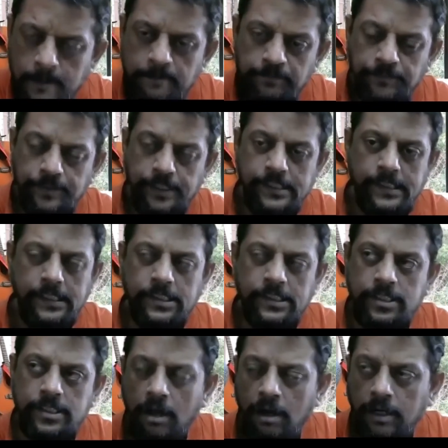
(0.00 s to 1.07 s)
this is
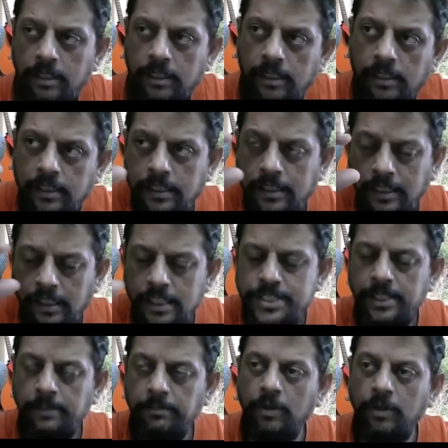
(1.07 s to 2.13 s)
not a curse
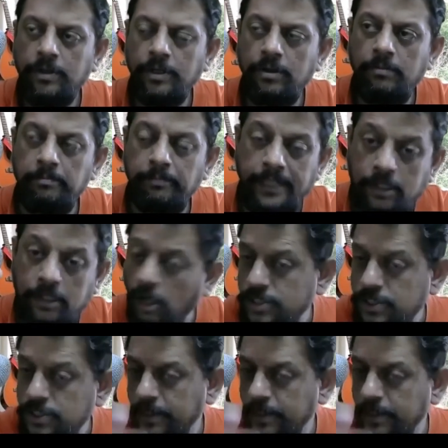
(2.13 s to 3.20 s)
about you know because
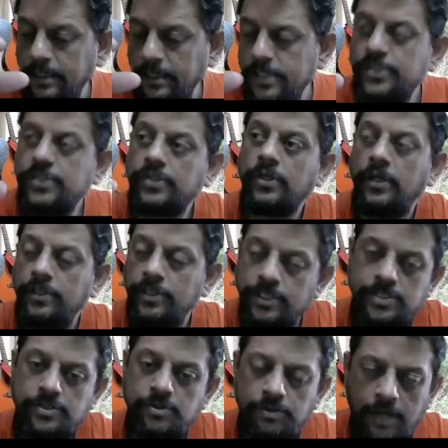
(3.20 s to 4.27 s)
you did this this
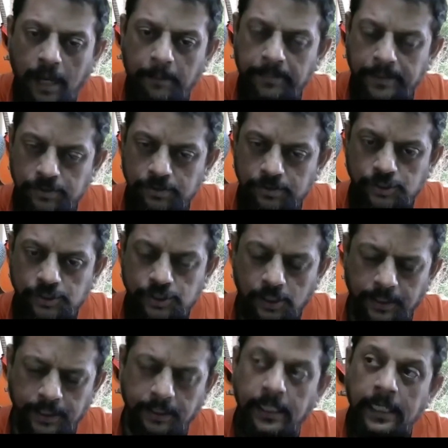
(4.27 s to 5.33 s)
is going to happen to your
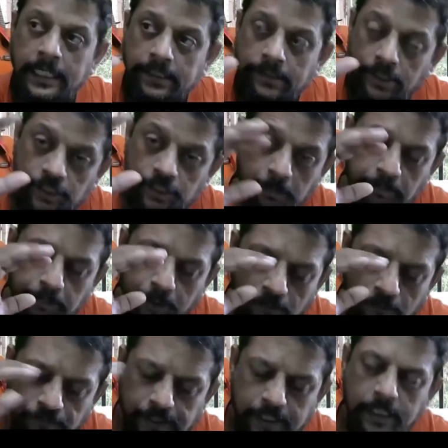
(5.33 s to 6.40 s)
children this is a
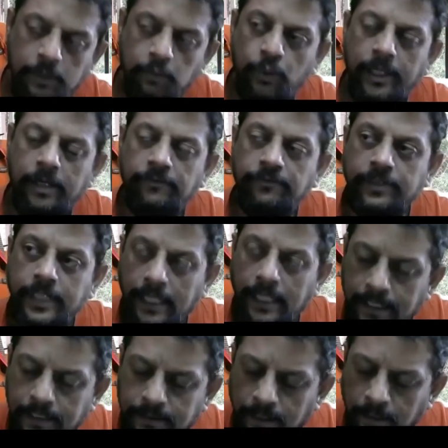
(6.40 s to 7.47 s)
prophetic way of
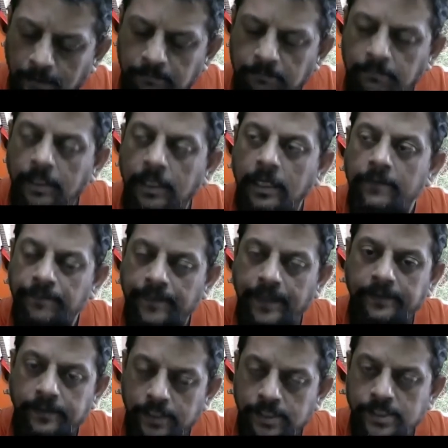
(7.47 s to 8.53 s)
telling them
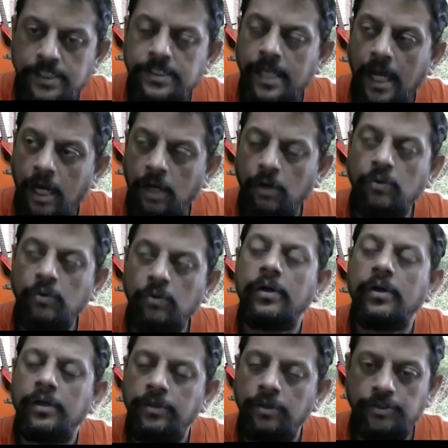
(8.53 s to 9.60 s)
that this is how
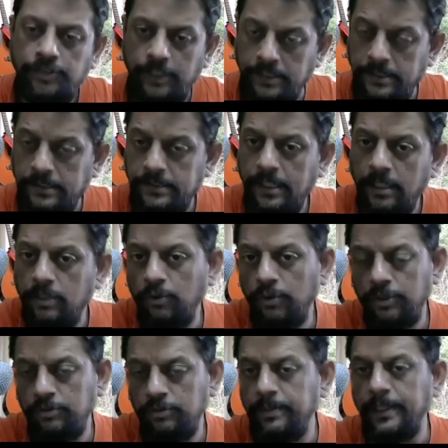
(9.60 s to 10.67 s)
your success are
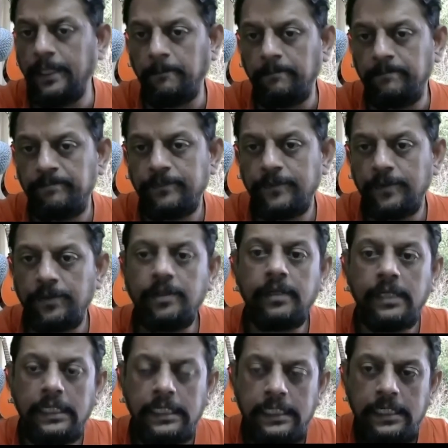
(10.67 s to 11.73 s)
going to be see
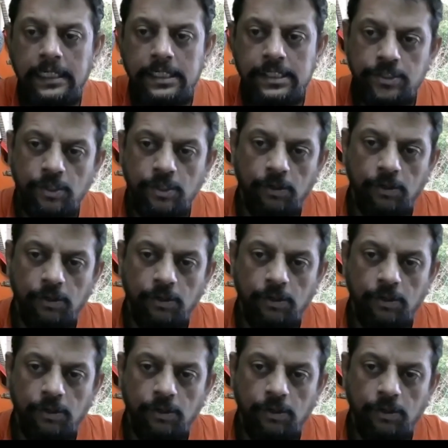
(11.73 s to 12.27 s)
so